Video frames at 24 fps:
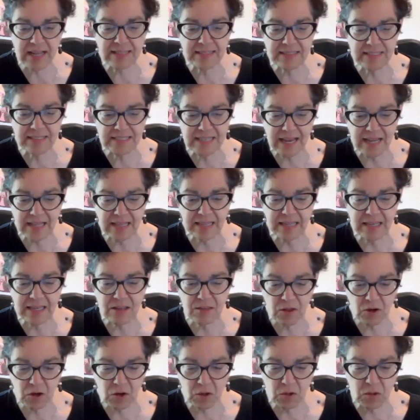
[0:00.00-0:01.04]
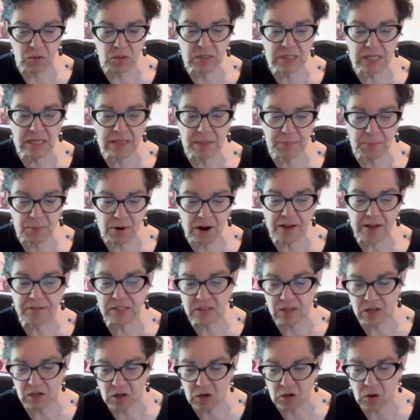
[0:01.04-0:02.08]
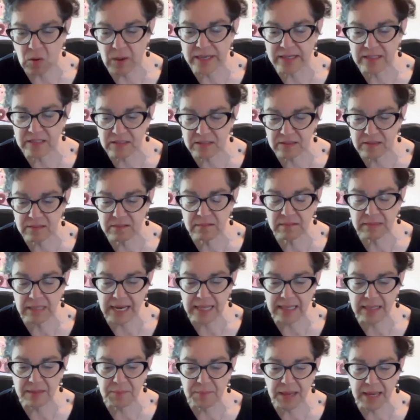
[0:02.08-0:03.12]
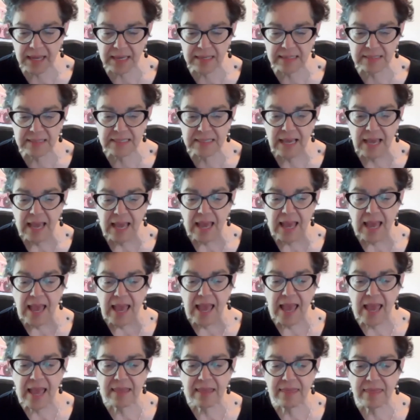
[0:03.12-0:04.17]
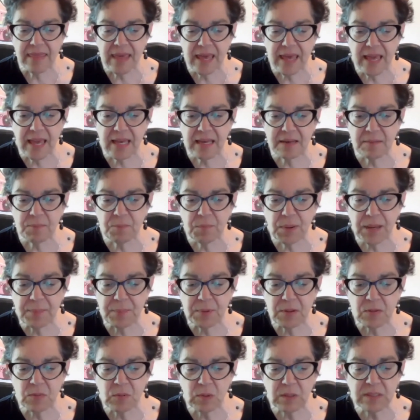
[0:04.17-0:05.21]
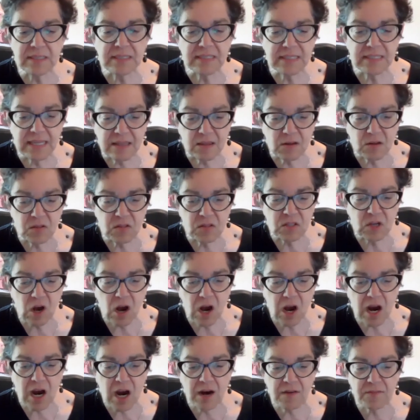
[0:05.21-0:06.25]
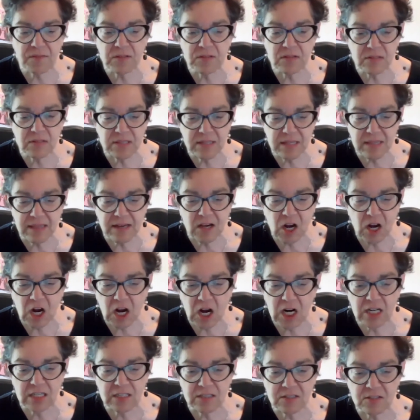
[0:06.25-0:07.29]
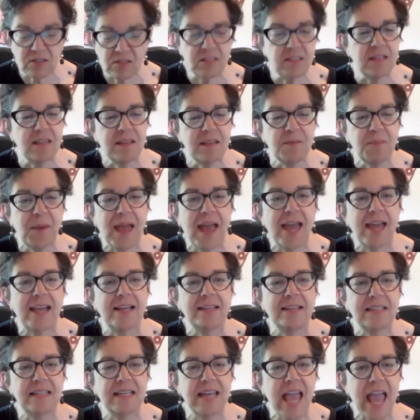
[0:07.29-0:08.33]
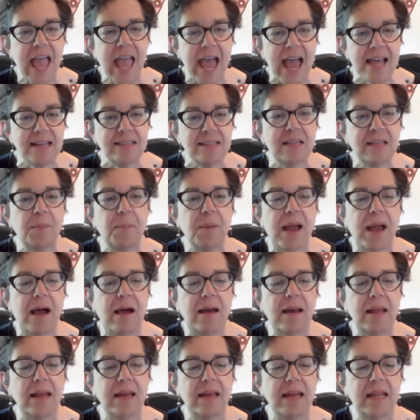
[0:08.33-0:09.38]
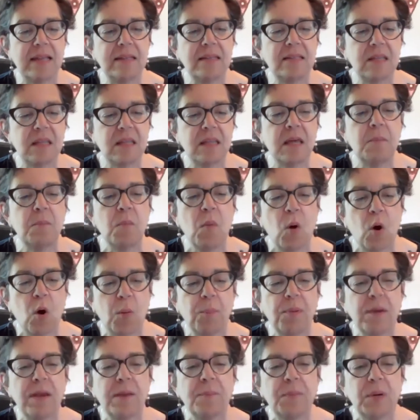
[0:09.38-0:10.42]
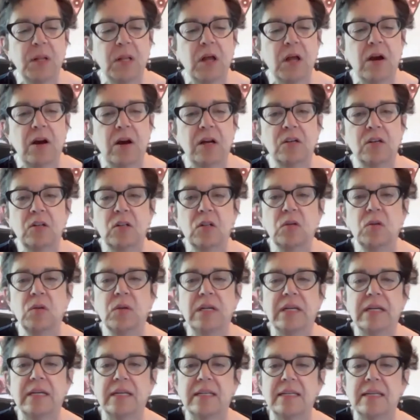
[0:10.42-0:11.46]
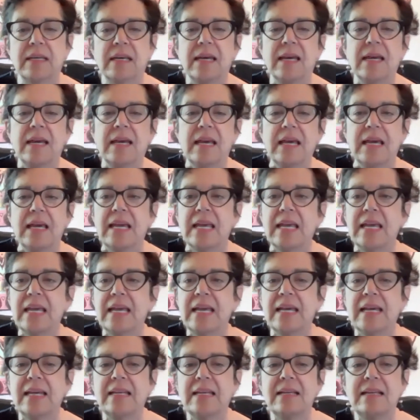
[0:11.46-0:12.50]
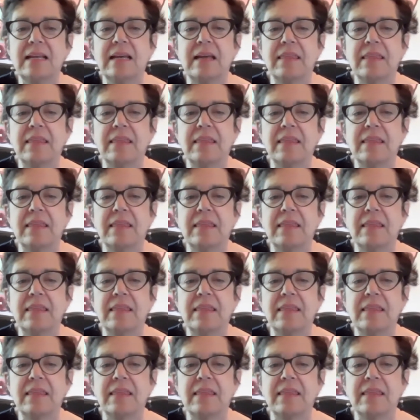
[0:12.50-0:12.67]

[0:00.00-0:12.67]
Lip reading: and selling those, and the profits are going to Lila Mays. And then people will see those scarves or see the cards or see the bags and ask about it. And so then more people are included in